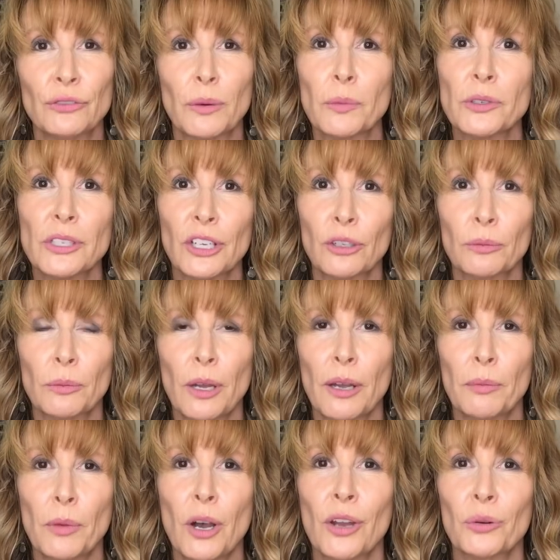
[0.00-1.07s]
From Single
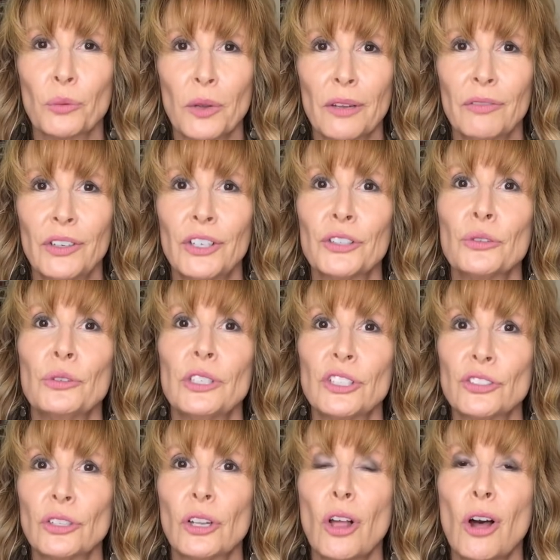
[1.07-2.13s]
Mom on Welfare to
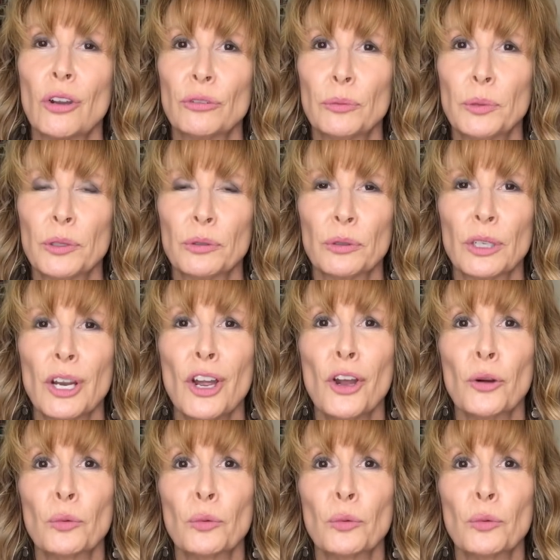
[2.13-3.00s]
Digital Entrepreneur,